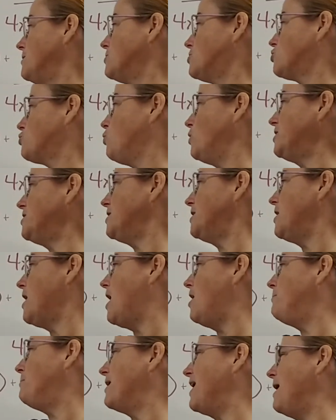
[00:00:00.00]
switch it out,
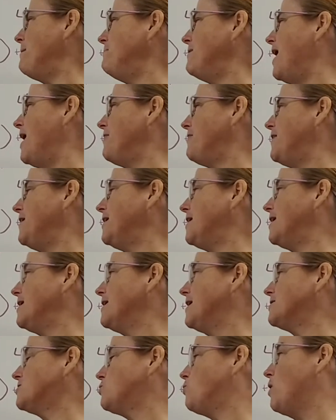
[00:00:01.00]
but I'm not thinking
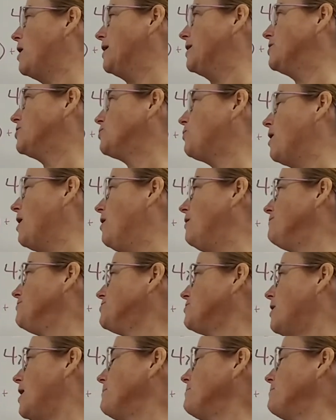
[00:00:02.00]
it's 1 and 12. So I'm